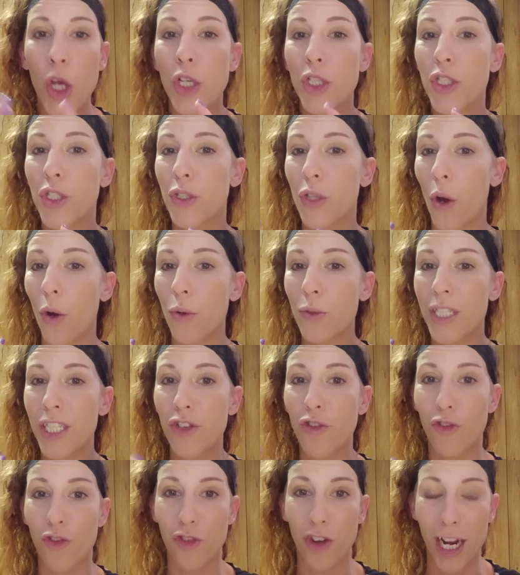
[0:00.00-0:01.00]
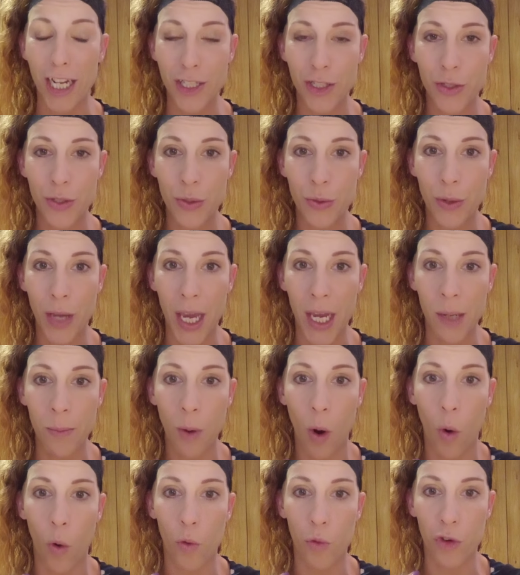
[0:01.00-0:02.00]
So did friends who came
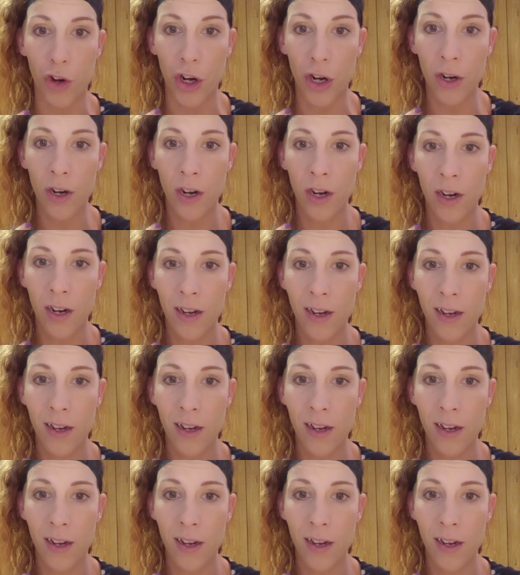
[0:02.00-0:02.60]
over.